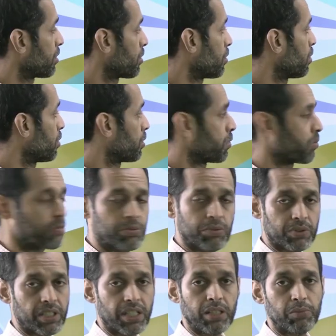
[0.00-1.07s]
So
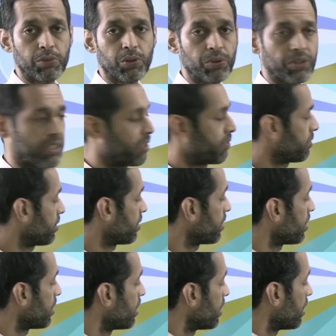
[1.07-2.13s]
that will be good enough.
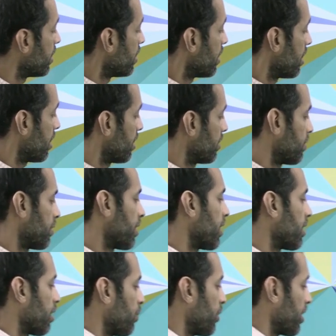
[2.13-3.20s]
Uh,
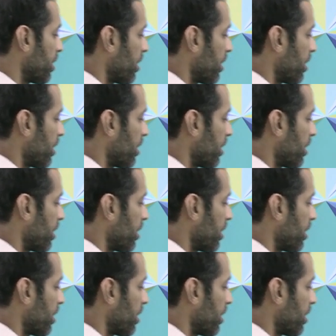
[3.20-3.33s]
dental